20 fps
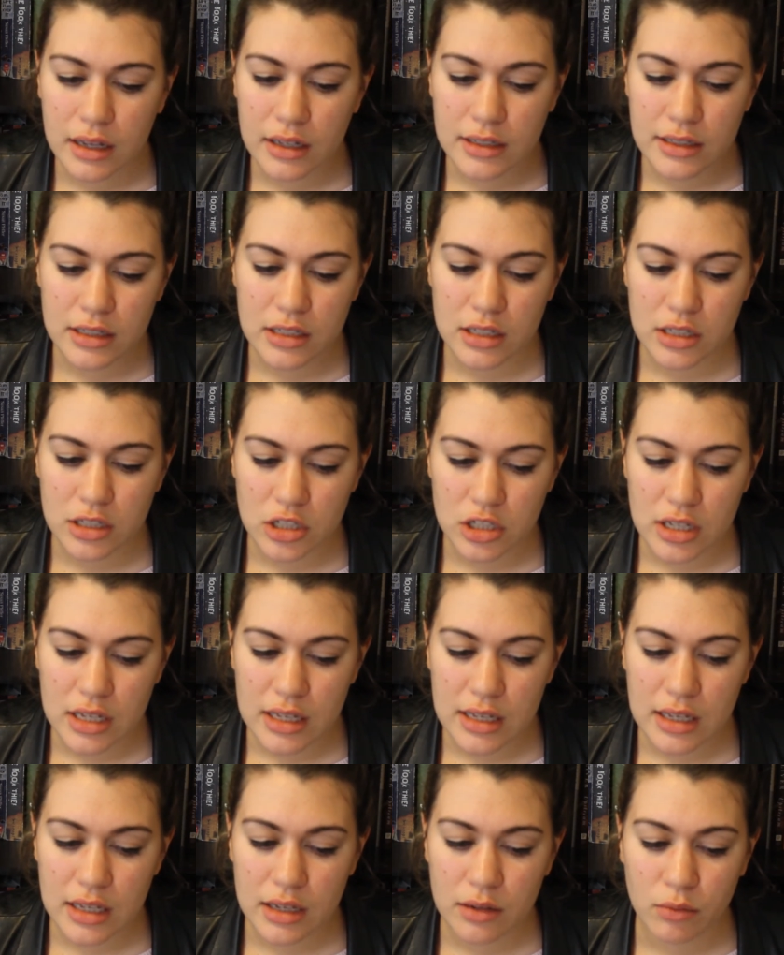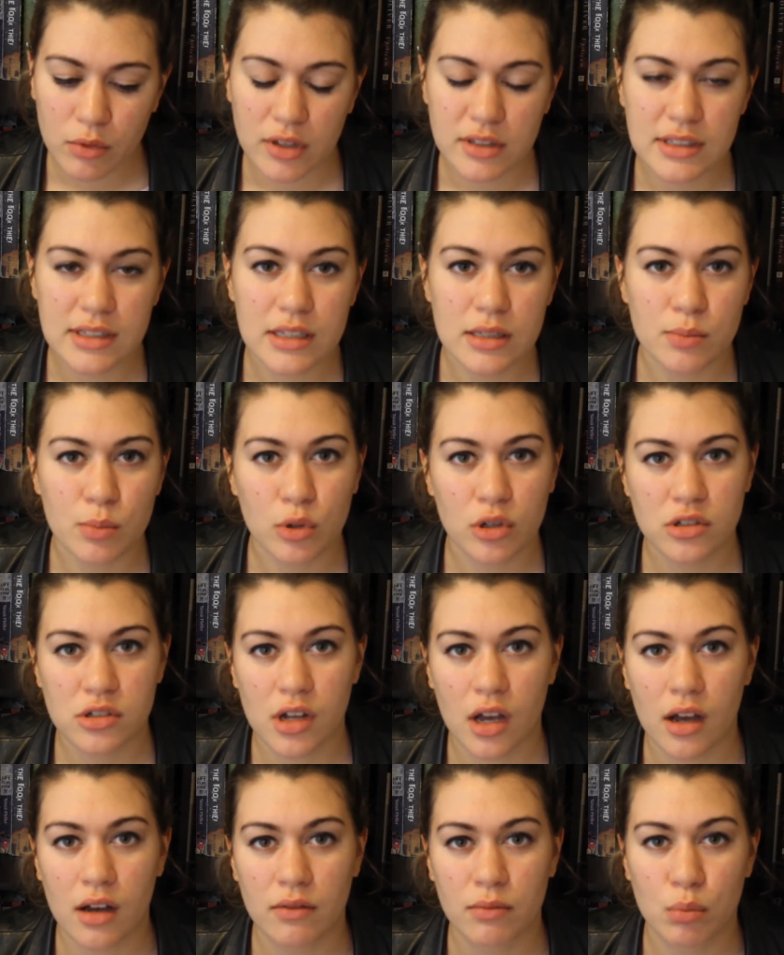And she runs this
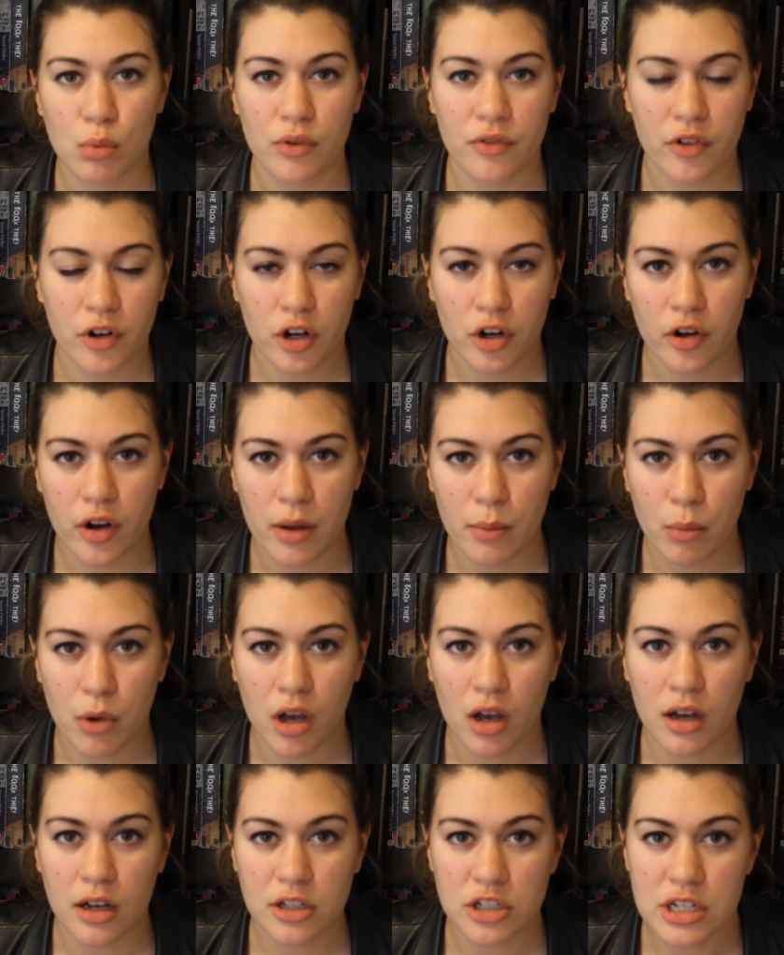bookshop with her grandpa.